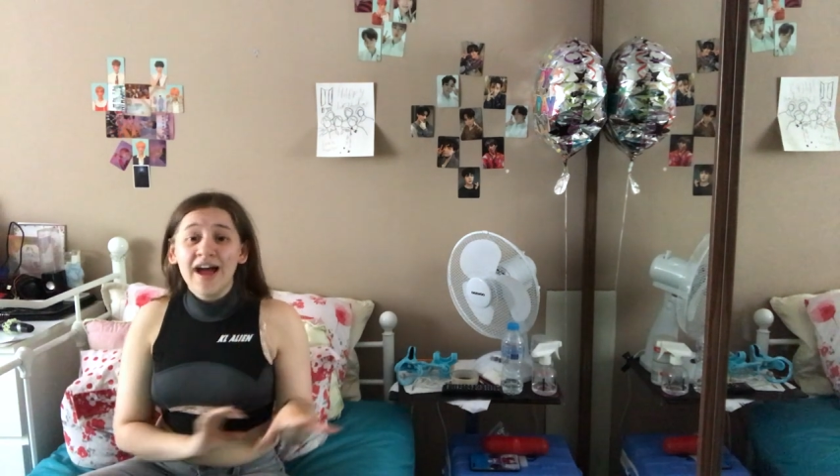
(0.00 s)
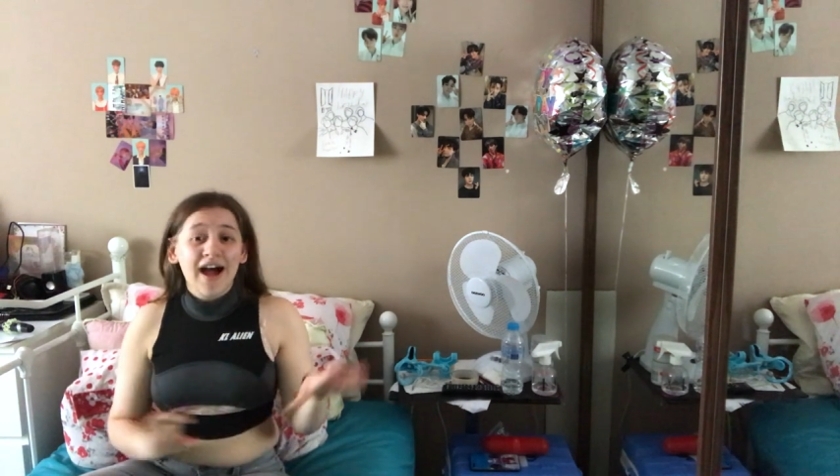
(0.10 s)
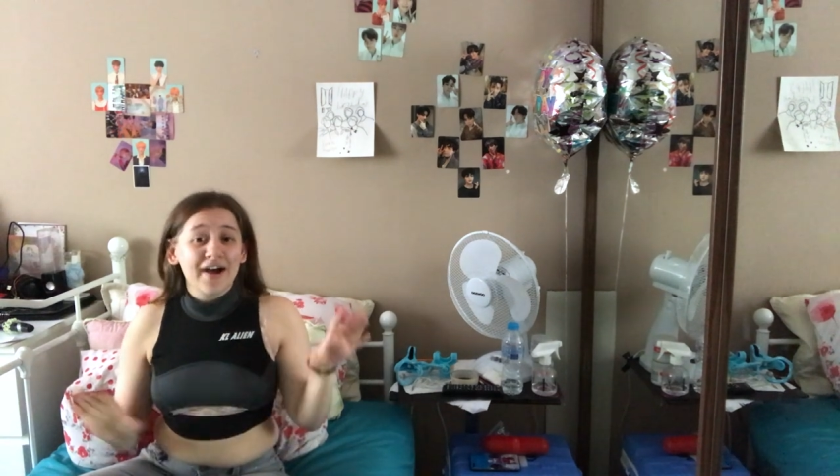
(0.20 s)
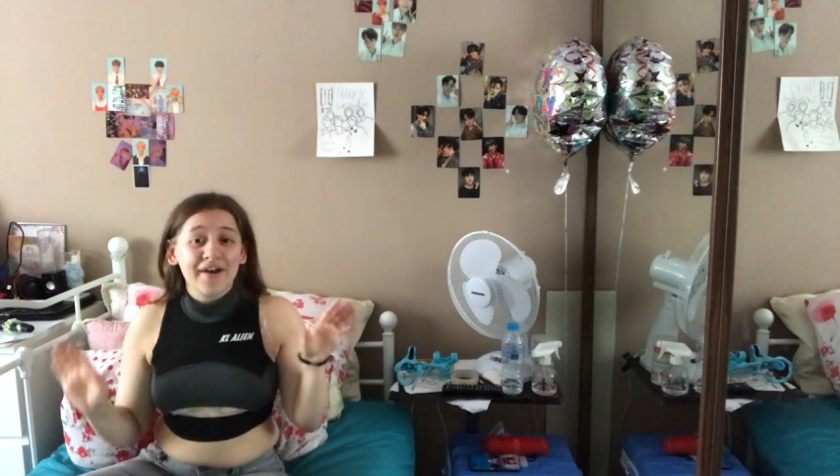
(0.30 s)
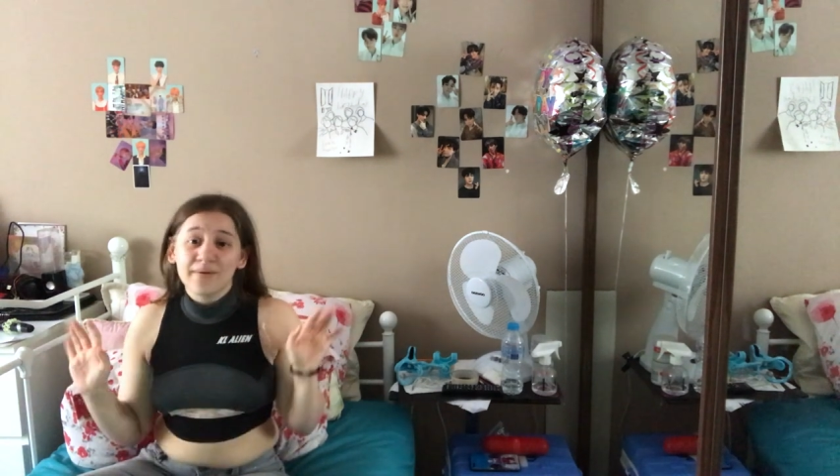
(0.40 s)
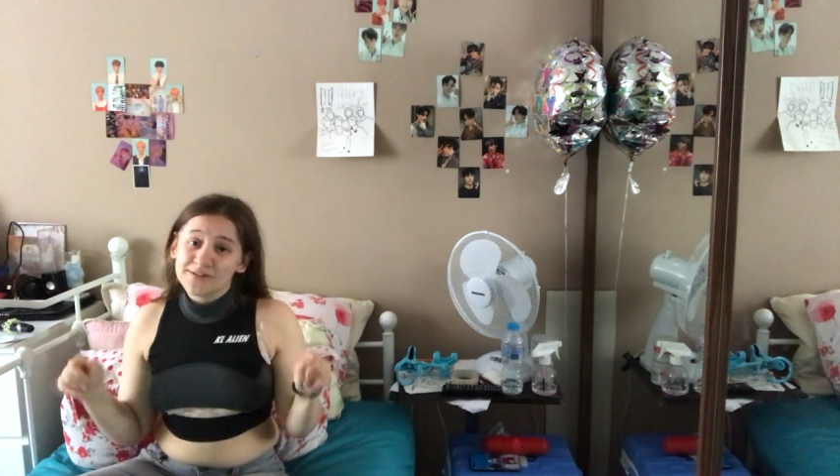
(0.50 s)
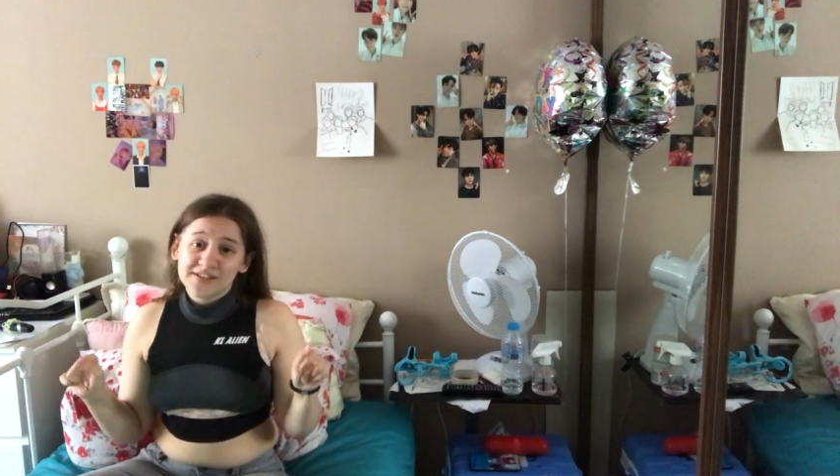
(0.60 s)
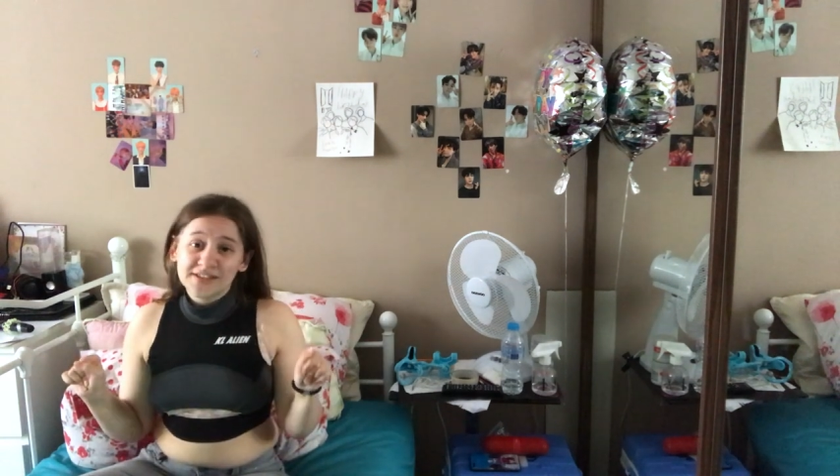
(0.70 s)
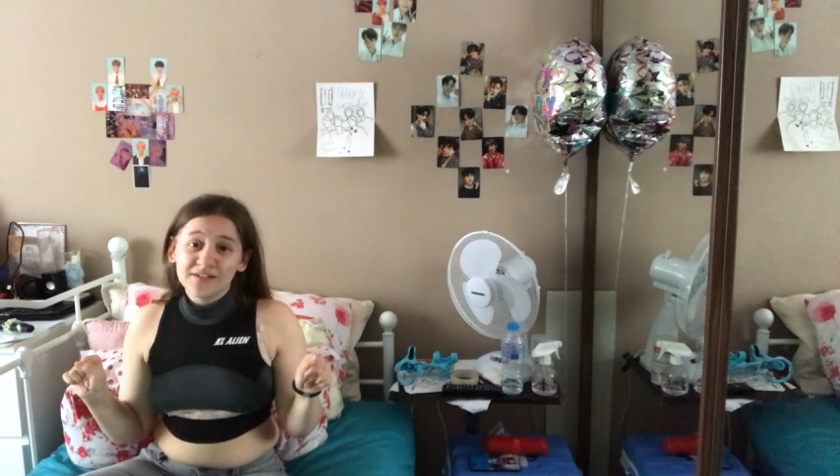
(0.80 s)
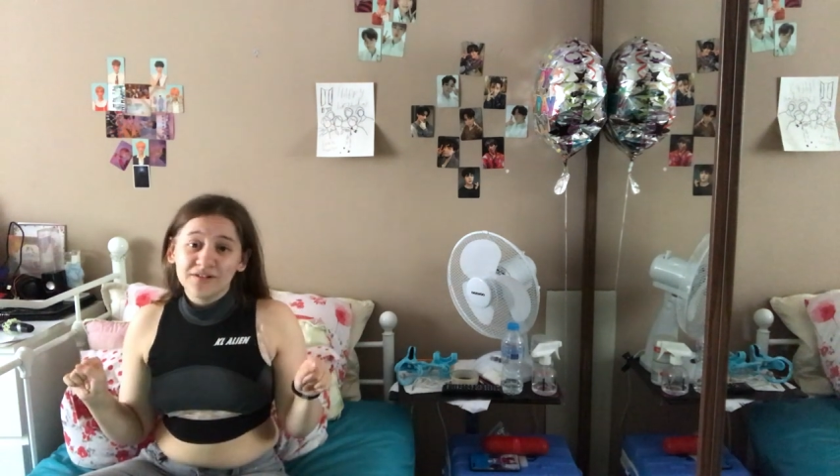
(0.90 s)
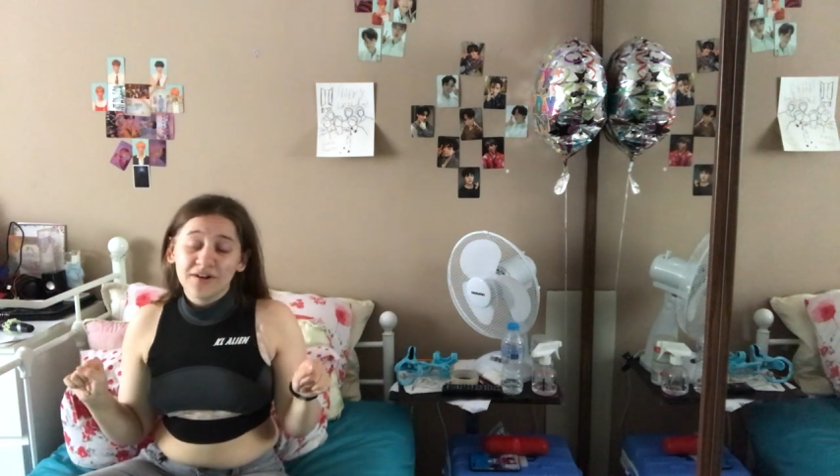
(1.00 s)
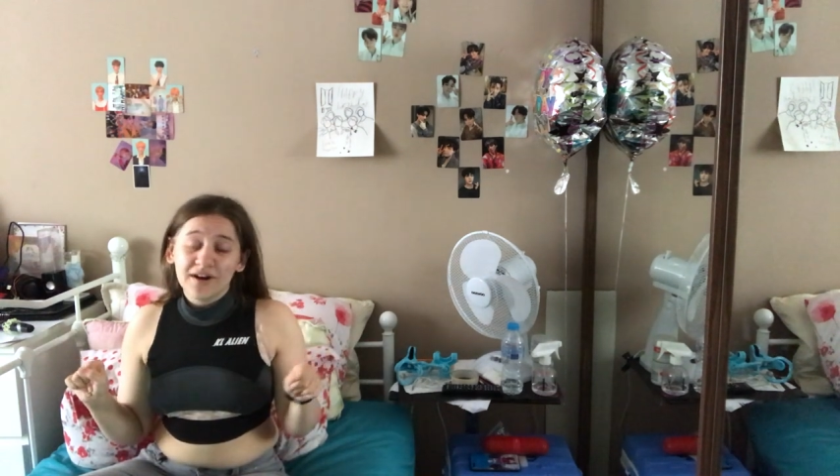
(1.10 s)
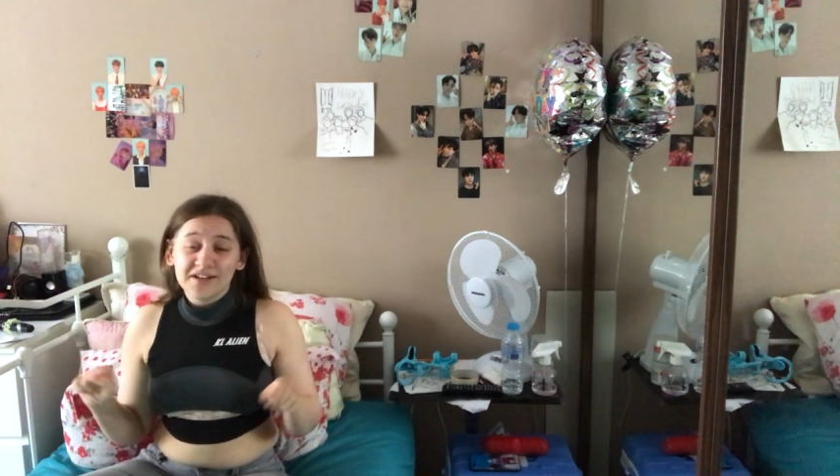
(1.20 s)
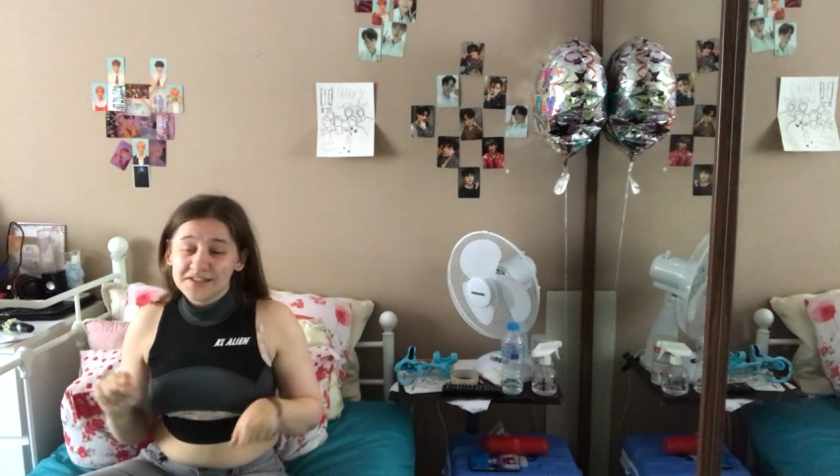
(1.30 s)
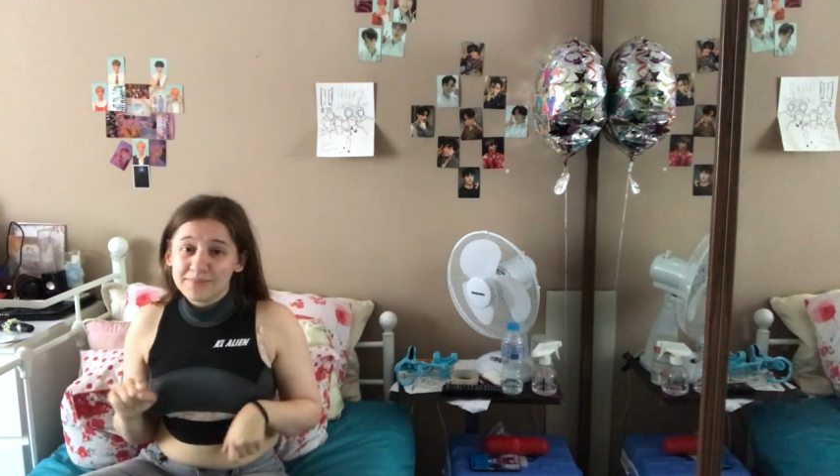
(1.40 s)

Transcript: And I will see you guys